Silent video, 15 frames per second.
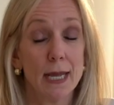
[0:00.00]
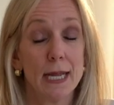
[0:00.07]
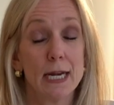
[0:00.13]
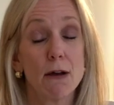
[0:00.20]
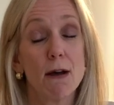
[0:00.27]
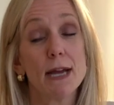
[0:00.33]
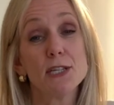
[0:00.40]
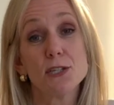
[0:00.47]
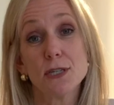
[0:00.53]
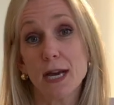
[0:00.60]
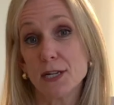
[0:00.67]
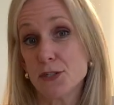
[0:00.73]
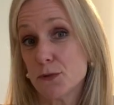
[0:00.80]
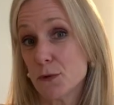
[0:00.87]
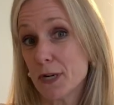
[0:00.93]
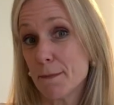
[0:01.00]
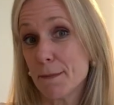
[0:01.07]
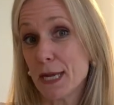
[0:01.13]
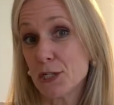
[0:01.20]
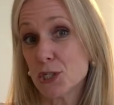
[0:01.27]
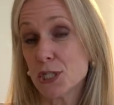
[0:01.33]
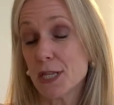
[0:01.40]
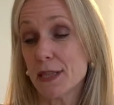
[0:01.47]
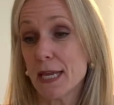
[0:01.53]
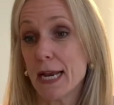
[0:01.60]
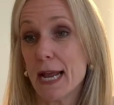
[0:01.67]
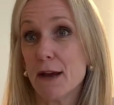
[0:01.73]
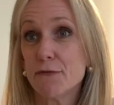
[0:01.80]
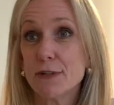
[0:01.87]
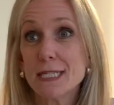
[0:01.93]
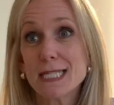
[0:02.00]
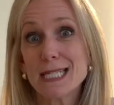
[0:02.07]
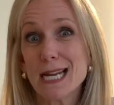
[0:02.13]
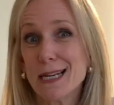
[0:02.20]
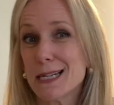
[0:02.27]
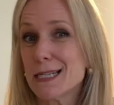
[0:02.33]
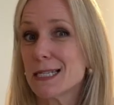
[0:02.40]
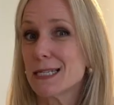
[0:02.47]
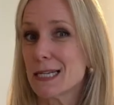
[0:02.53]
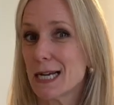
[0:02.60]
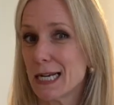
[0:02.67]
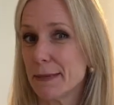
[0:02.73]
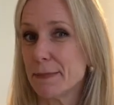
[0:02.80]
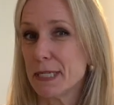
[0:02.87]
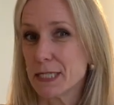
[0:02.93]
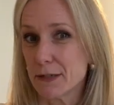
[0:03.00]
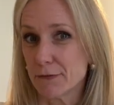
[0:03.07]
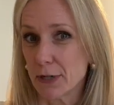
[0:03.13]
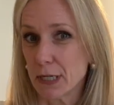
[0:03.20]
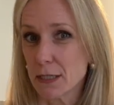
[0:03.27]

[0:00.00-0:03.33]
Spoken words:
Now, I do want to mention that every state is a tiny bit different.